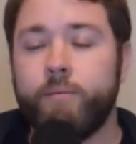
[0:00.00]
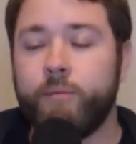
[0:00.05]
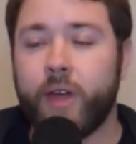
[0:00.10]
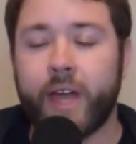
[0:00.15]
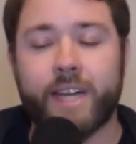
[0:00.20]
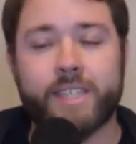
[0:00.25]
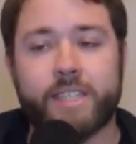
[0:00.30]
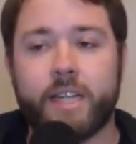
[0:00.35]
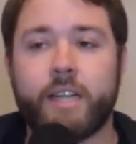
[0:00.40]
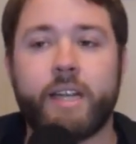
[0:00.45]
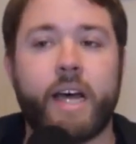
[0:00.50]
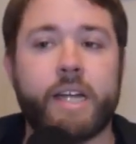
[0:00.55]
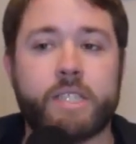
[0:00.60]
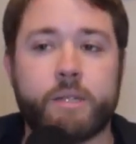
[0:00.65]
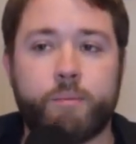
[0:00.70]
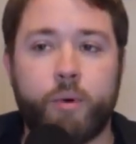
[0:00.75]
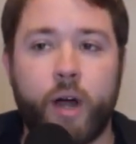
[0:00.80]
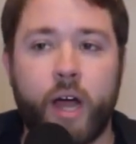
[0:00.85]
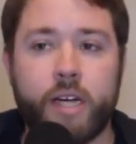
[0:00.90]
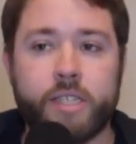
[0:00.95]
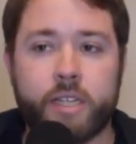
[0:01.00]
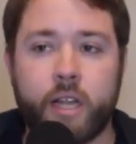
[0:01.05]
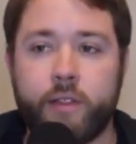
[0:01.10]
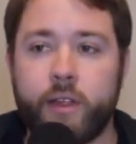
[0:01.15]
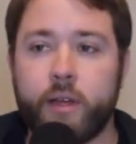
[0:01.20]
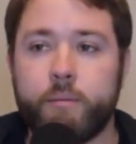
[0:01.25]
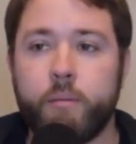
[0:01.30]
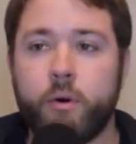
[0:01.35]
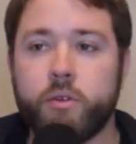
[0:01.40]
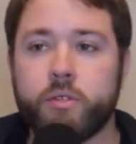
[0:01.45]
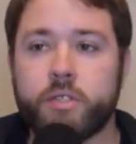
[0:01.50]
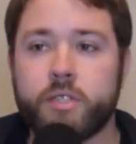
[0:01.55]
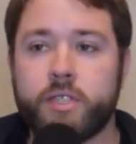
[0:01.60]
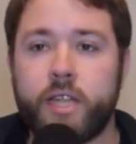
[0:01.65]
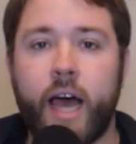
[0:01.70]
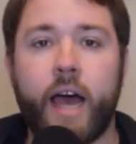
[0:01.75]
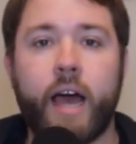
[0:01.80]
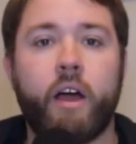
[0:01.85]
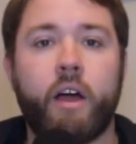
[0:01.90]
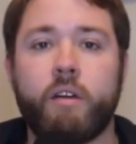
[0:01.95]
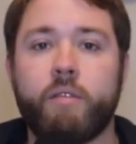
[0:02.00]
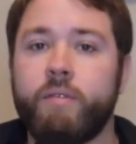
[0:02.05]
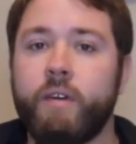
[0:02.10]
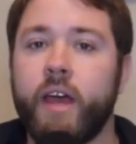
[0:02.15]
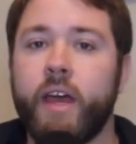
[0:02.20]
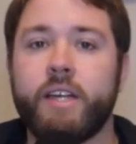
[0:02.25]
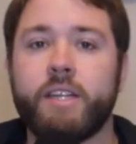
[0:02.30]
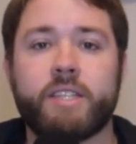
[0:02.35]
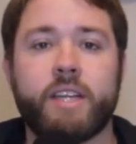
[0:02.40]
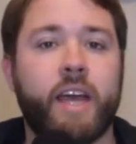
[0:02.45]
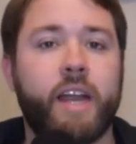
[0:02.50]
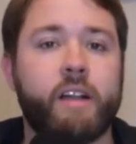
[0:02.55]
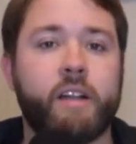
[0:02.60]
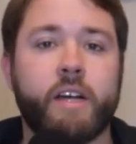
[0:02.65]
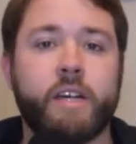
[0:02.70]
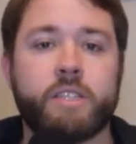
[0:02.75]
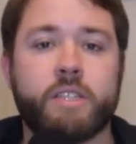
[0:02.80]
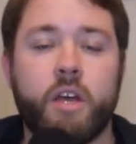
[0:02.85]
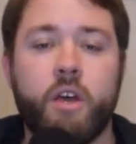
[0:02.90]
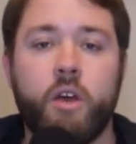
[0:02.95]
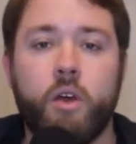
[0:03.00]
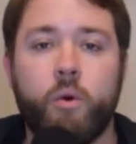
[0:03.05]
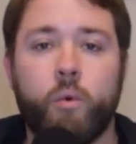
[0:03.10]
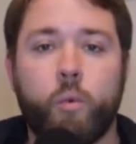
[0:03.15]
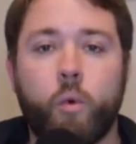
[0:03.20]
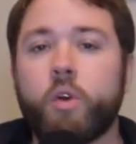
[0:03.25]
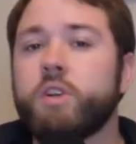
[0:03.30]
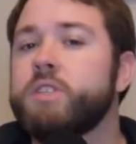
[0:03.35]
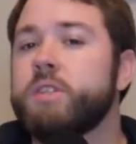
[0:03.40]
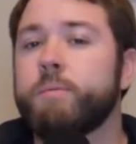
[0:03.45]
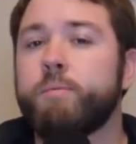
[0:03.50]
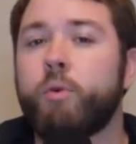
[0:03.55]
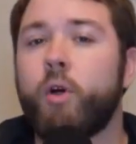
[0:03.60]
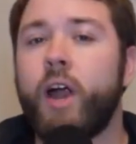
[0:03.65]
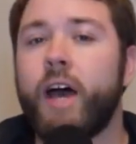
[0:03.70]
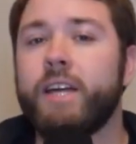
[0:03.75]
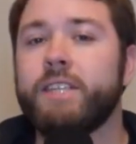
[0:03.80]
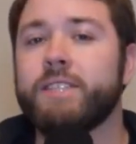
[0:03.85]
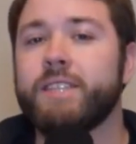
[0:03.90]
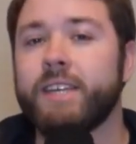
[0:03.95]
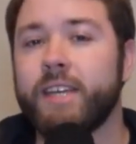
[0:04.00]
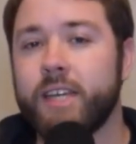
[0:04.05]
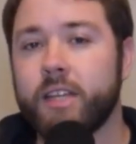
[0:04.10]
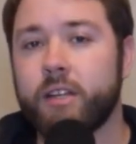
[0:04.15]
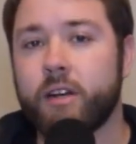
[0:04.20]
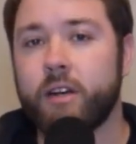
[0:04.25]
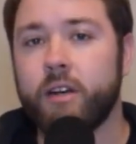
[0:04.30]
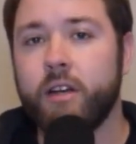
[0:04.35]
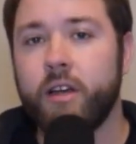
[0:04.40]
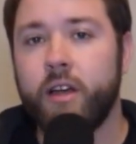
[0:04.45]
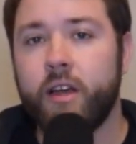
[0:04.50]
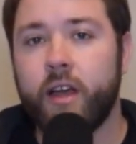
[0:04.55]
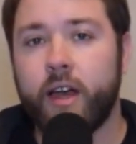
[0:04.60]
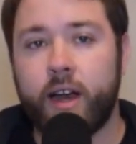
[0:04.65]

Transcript: Like I said, not surprised. I think most diehard fans, analysts, weren't surprised either.